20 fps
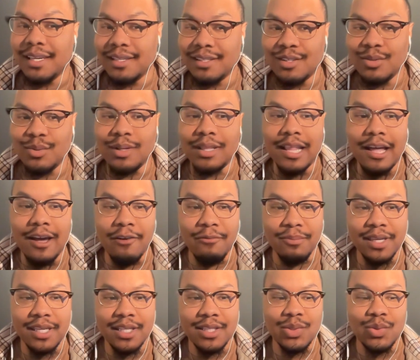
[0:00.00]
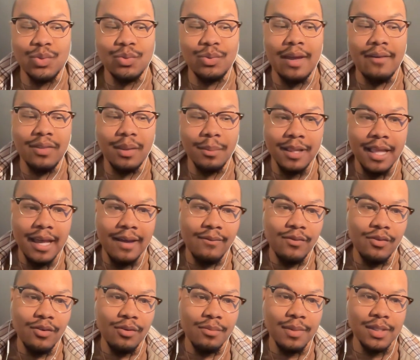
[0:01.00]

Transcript: to allow me to have the platform as